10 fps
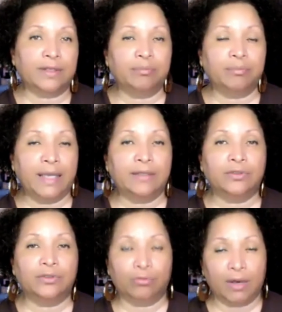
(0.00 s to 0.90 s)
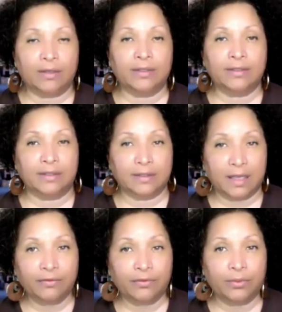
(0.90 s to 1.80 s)
it makes Uranus's
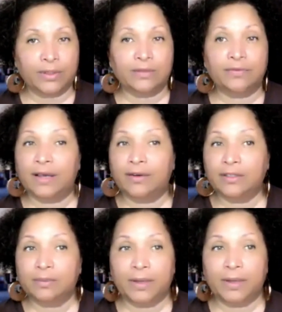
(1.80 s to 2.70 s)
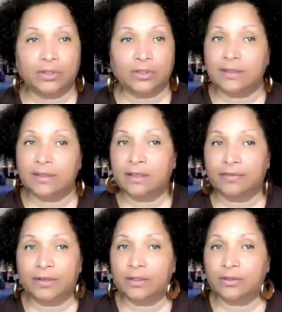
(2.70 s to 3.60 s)
influence very special and
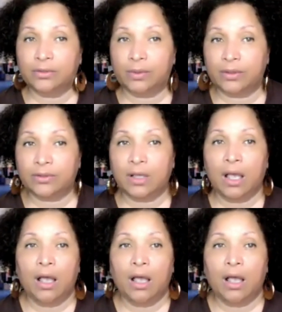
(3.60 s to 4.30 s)
significant to us